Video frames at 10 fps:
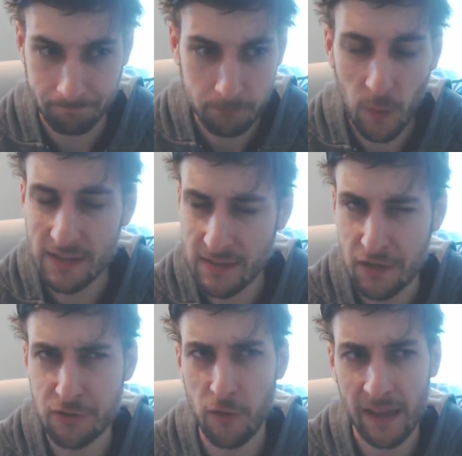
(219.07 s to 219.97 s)
Well, that's
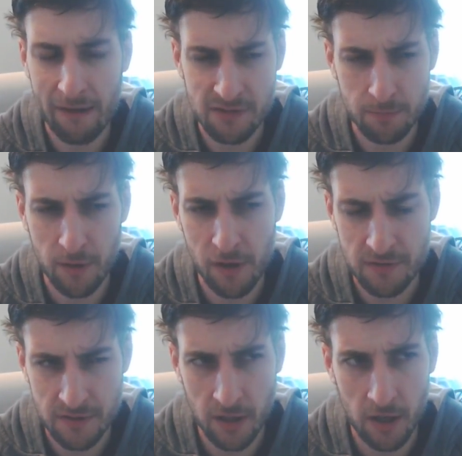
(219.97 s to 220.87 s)
not true. They gave us the
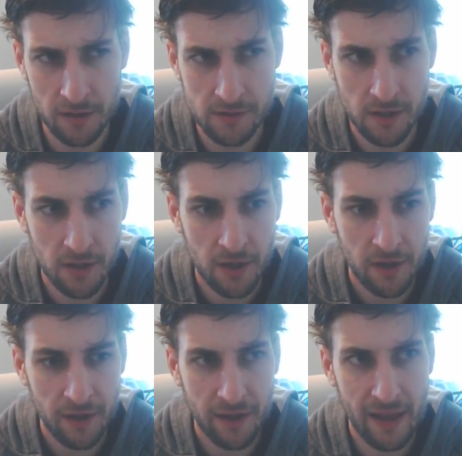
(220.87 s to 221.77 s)
birds, the dogs,
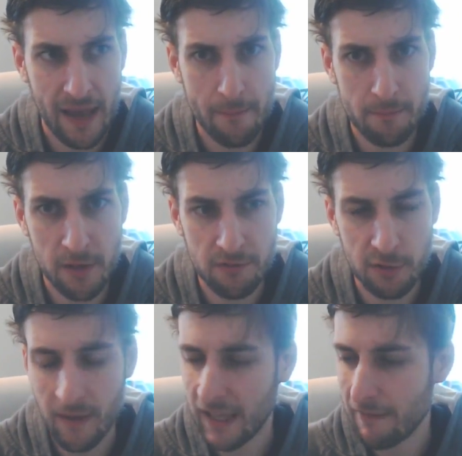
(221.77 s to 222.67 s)
and Mewtwo.
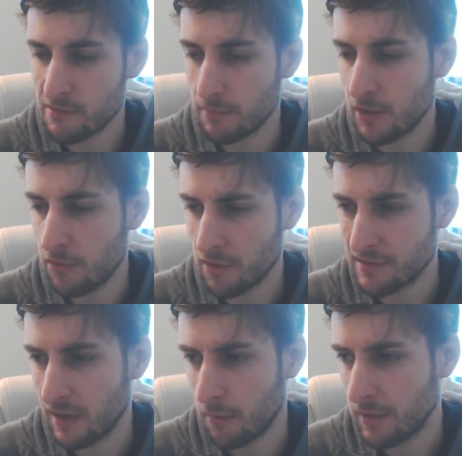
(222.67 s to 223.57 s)
They didn't give us Mew or
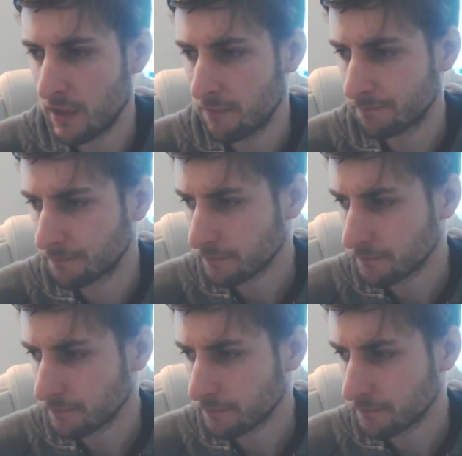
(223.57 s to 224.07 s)
Celebi